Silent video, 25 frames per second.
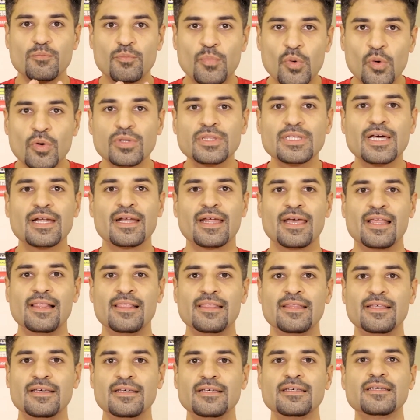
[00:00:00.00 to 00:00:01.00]
Both are
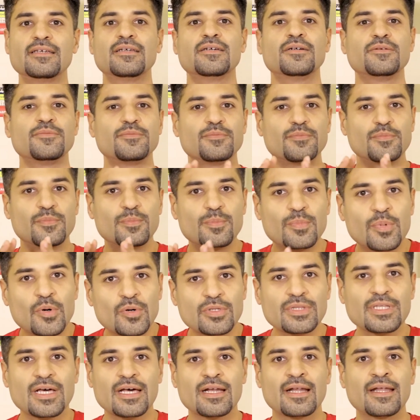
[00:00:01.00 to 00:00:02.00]
healthy,
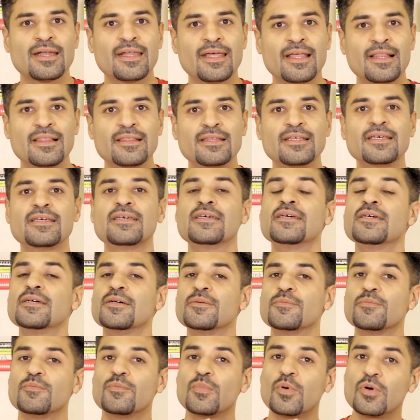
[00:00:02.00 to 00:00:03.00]
both are unhealthy,
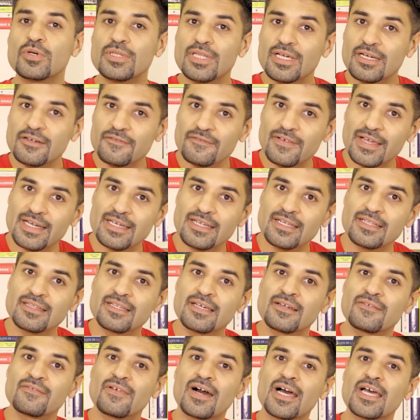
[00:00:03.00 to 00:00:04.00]
both are affecting
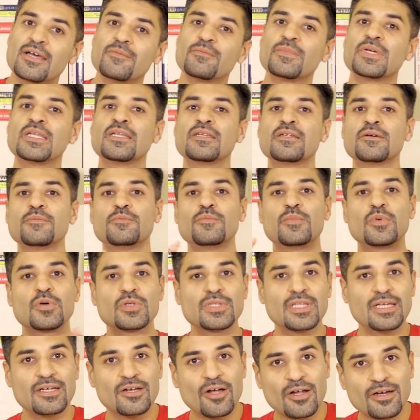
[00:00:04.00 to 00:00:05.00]
the environment,
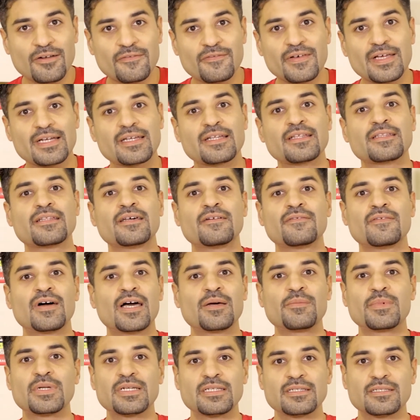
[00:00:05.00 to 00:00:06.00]
both are not affecting the
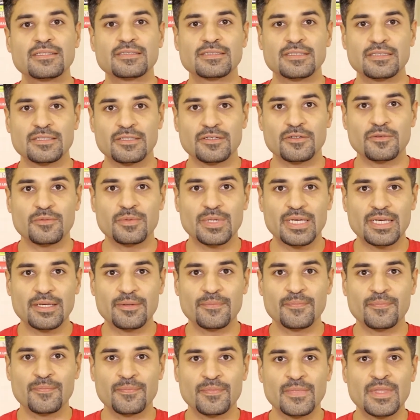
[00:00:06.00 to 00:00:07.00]
environment in a certain way.
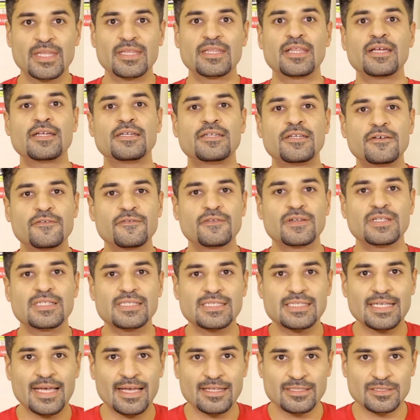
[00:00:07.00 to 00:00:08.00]
There are different
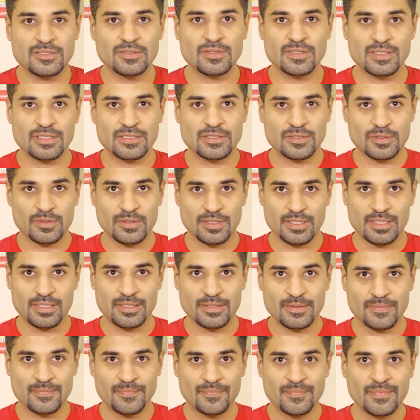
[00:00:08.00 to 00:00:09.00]
sides to this story.
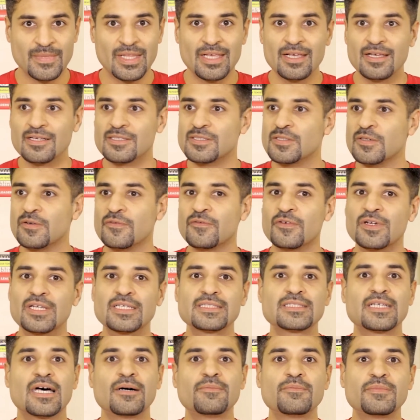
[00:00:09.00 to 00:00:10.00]
So for
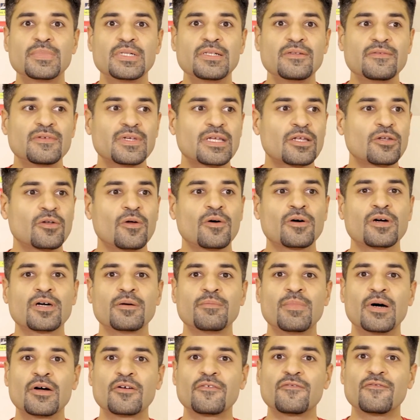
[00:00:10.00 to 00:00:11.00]
example, we talk
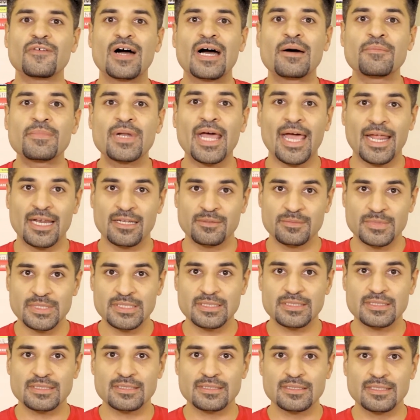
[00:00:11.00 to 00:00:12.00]
about farmed
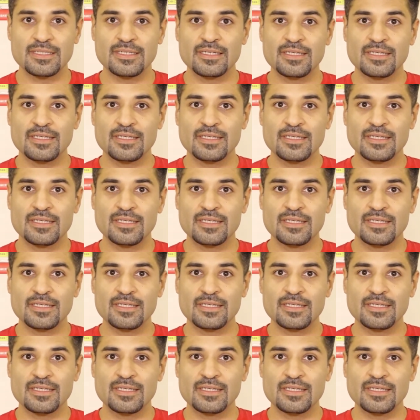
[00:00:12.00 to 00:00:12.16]
animals.